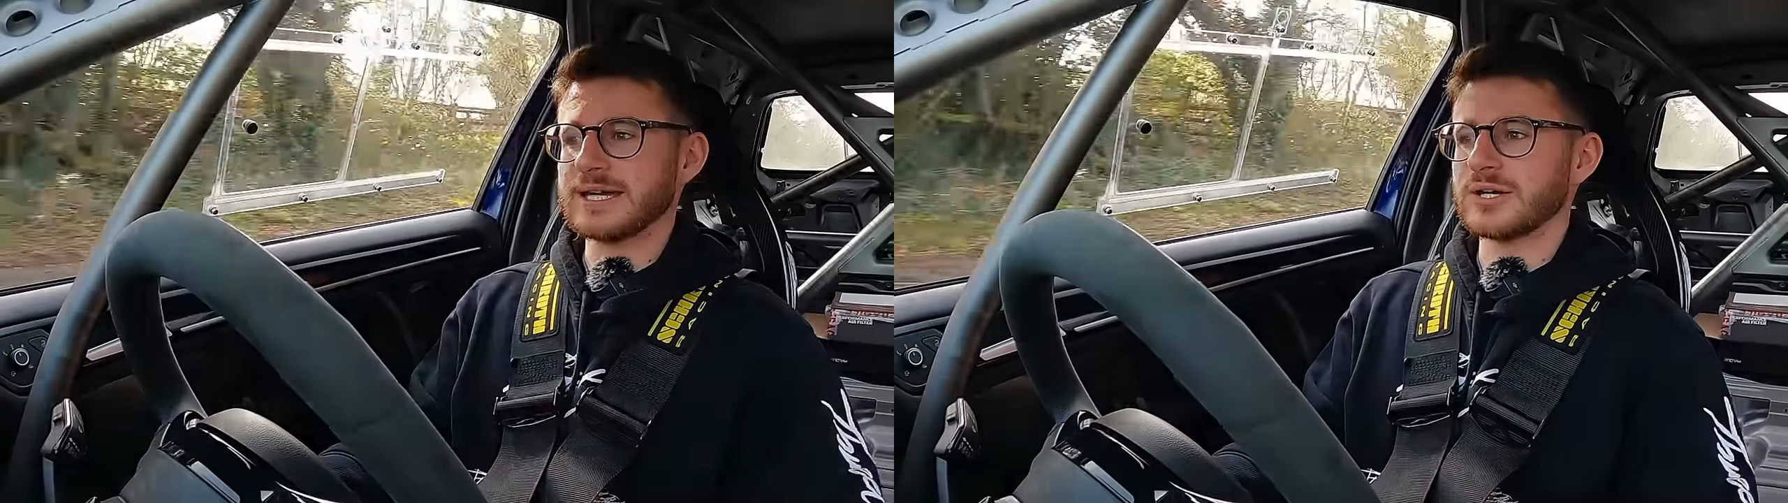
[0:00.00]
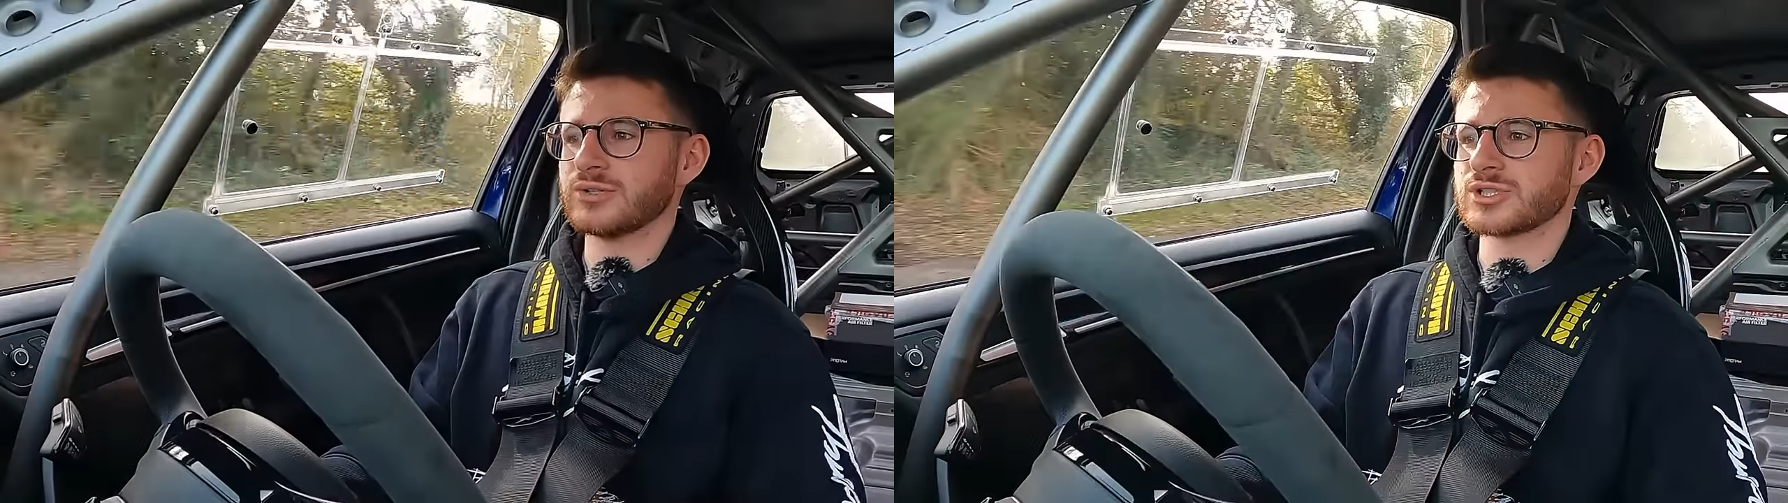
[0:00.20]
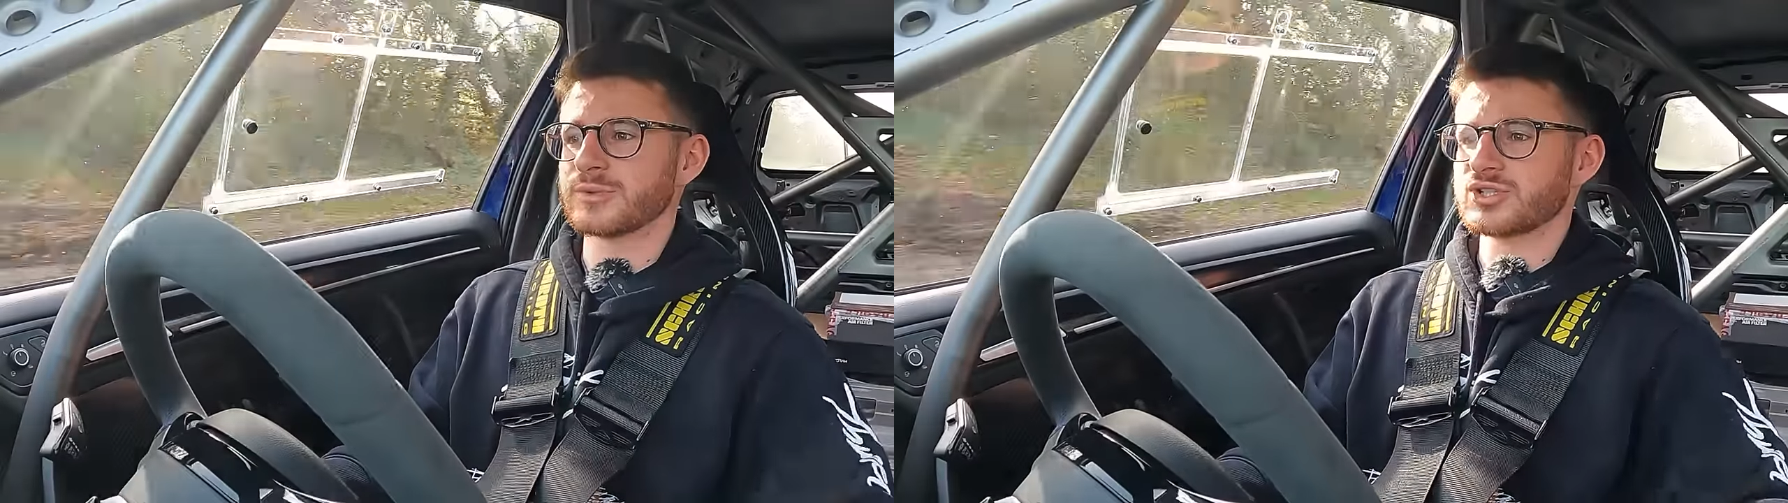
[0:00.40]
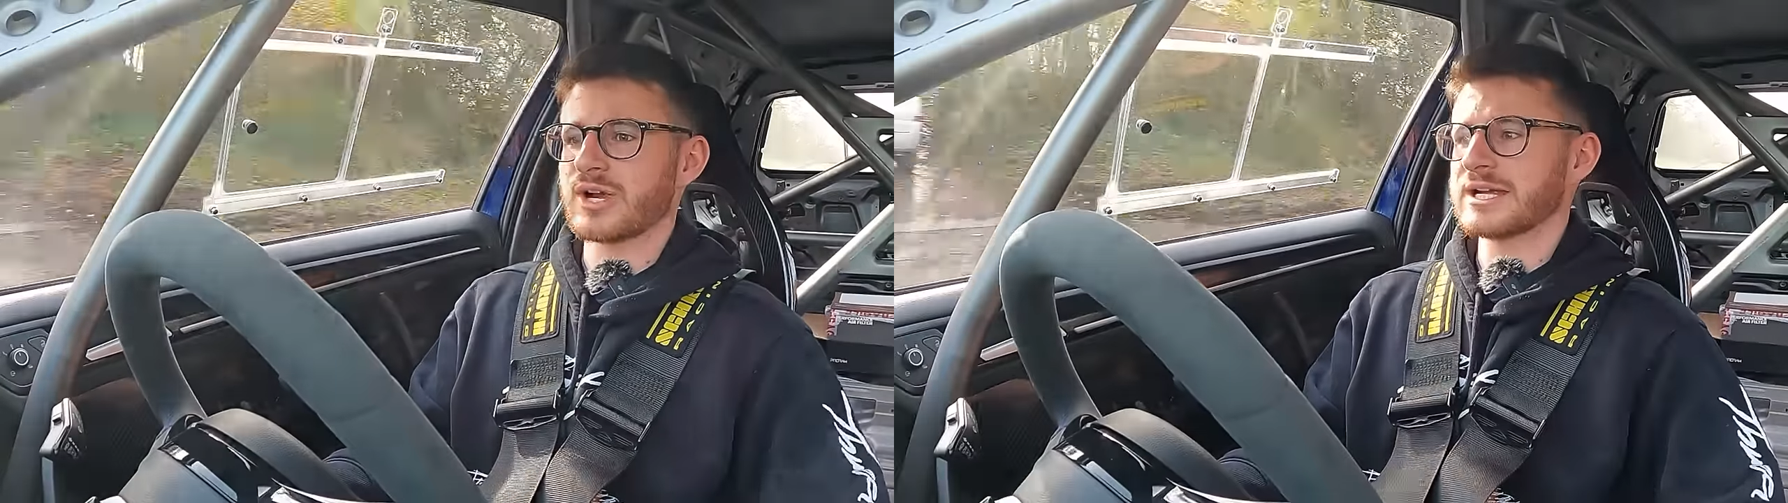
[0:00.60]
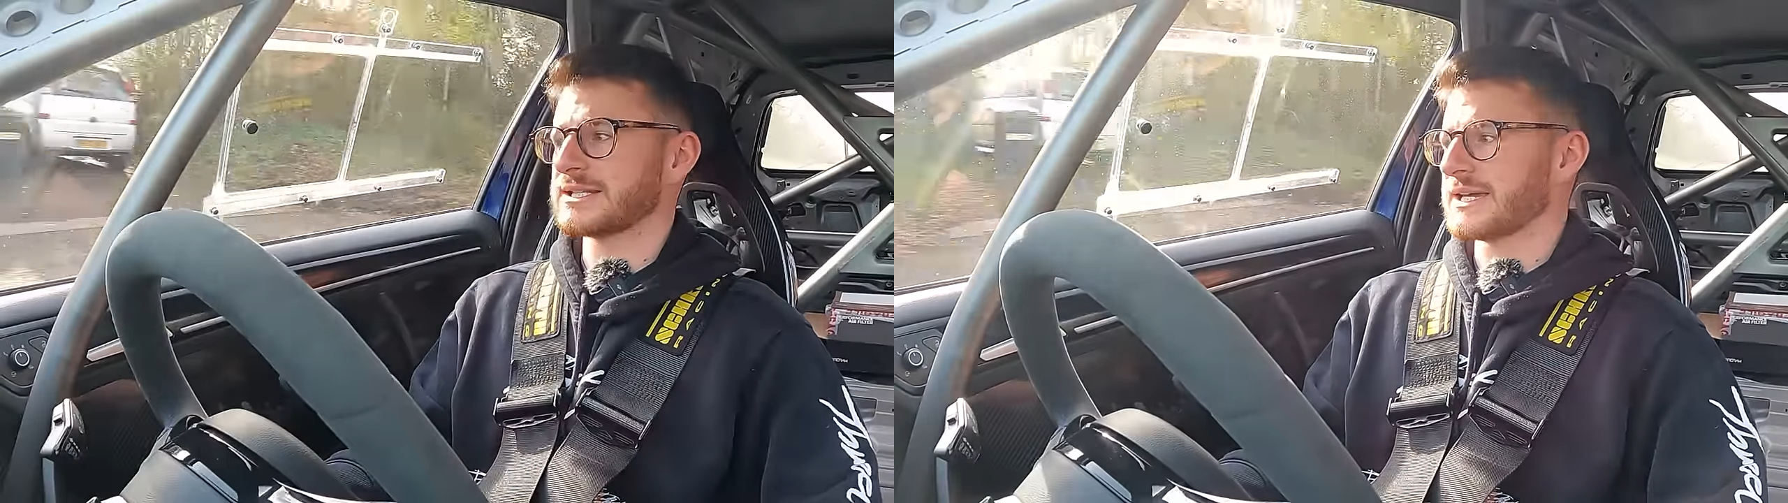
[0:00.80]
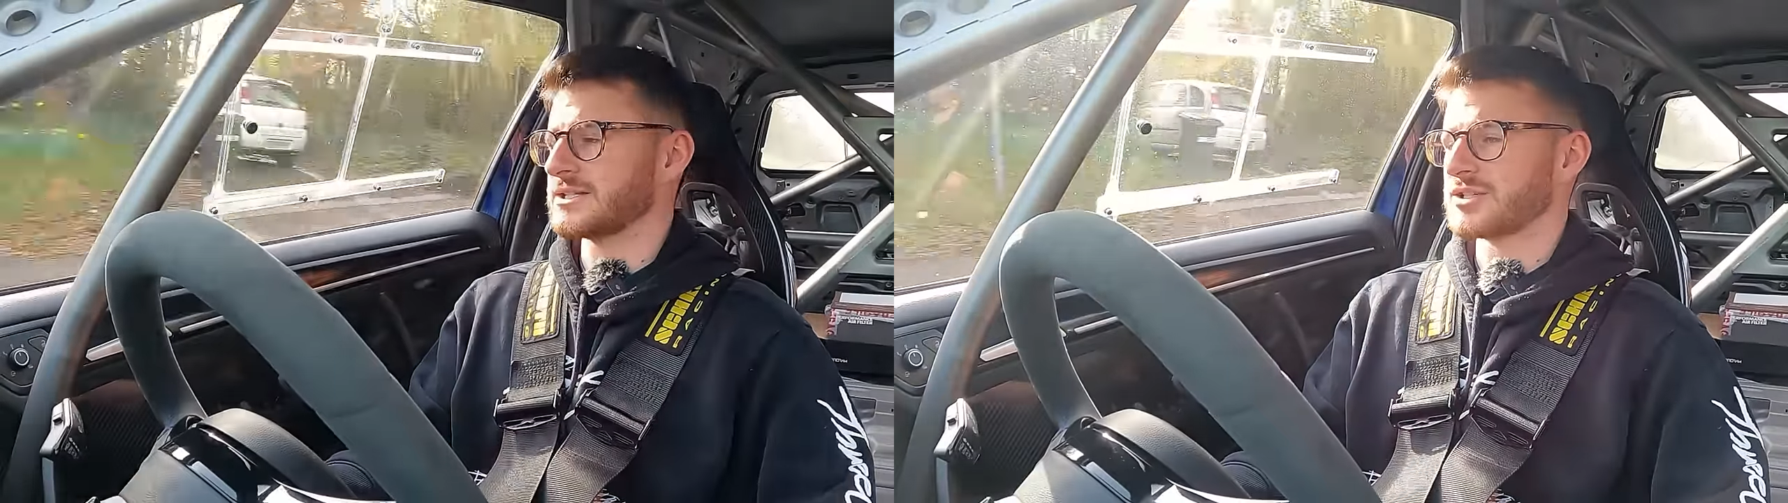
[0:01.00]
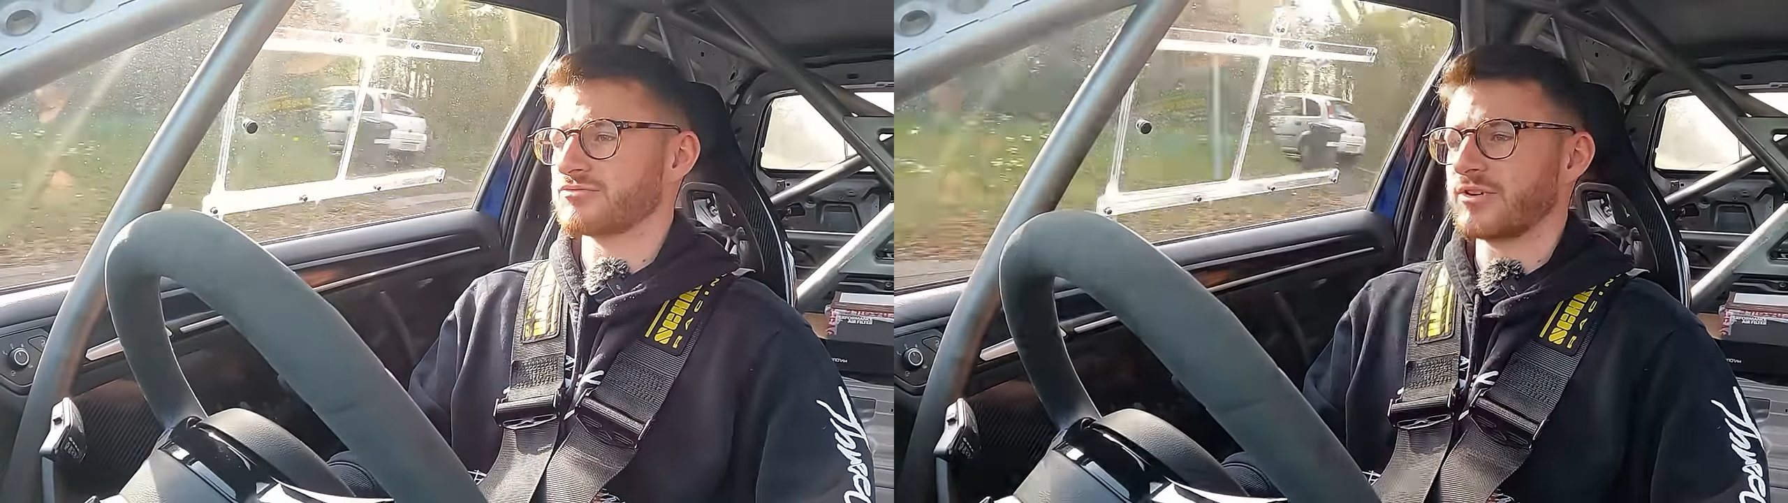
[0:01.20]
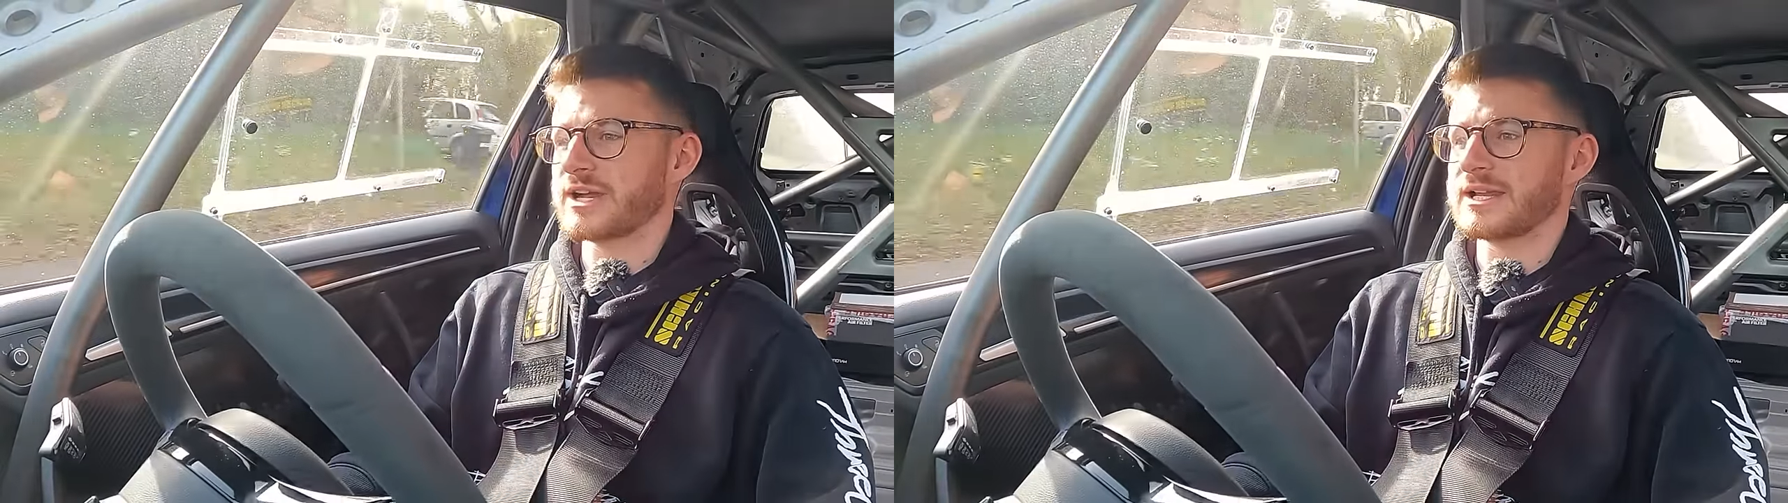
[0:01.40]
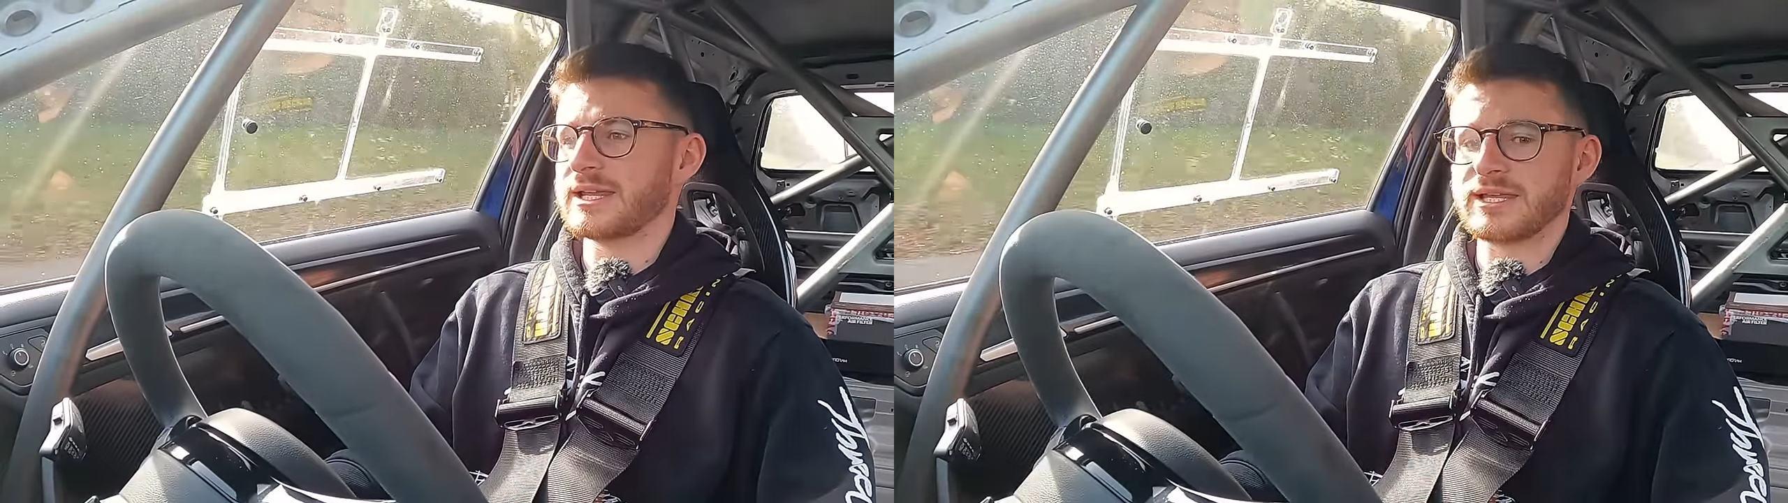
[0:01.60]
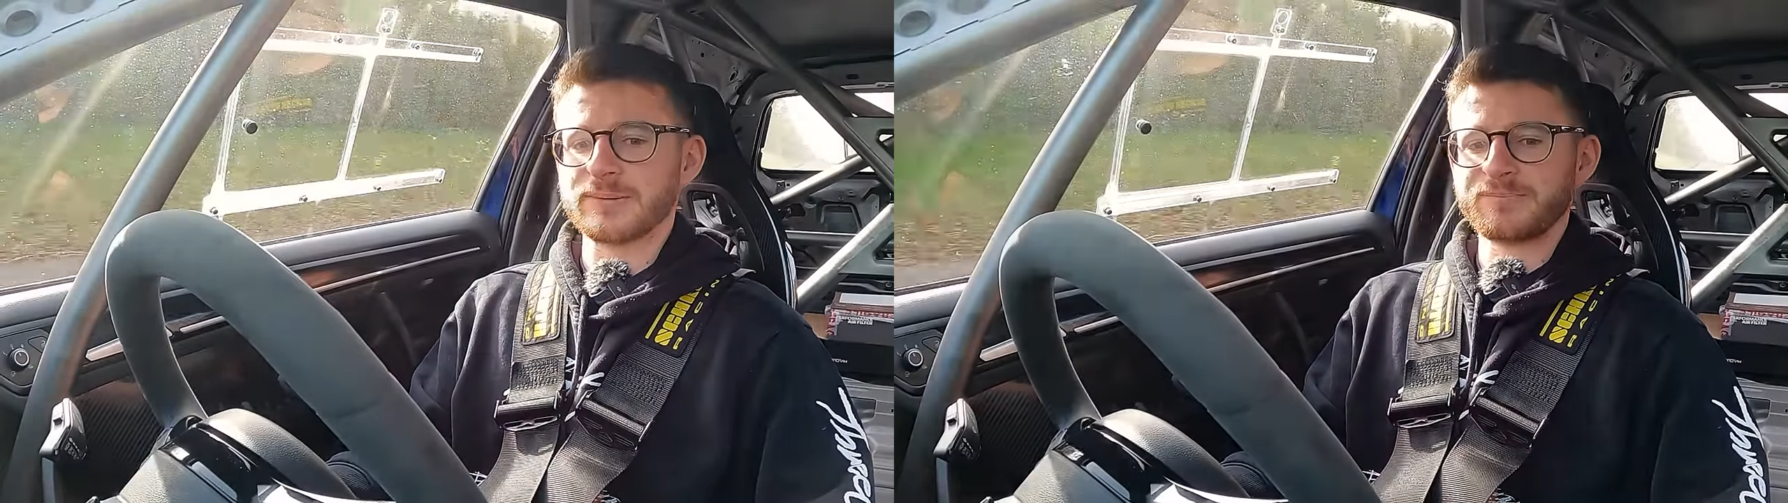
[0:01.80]
get it onto a track day to
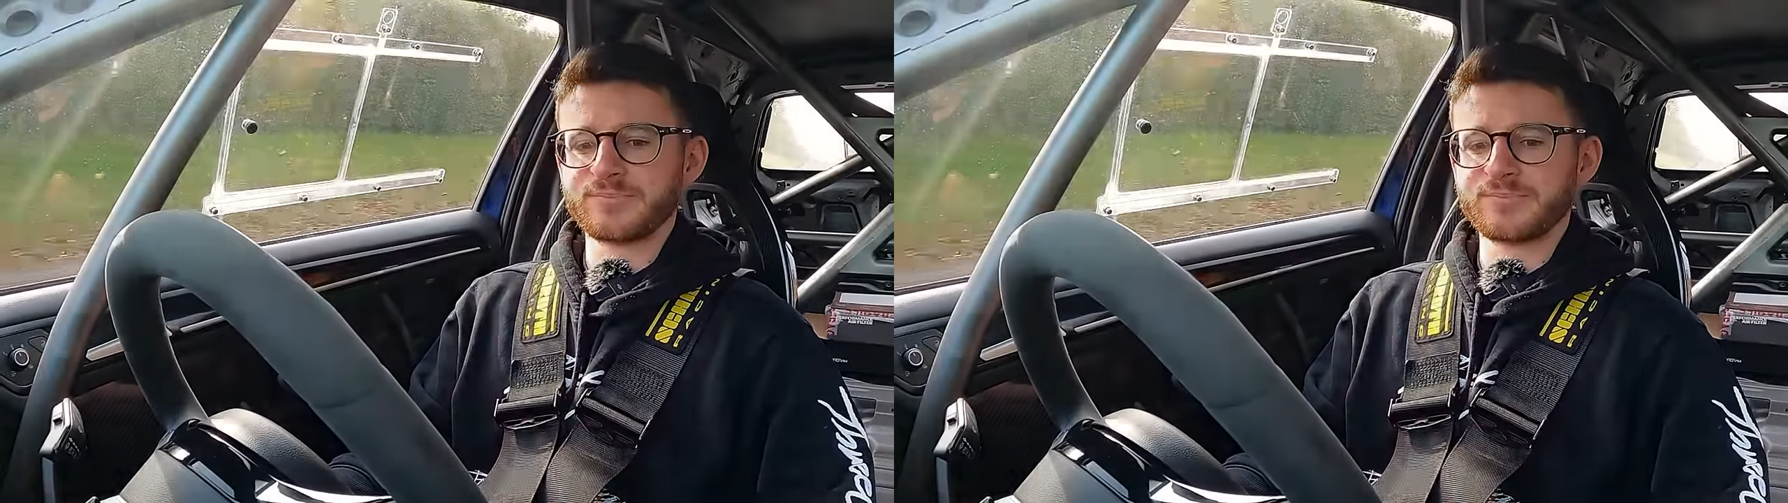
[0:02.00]
really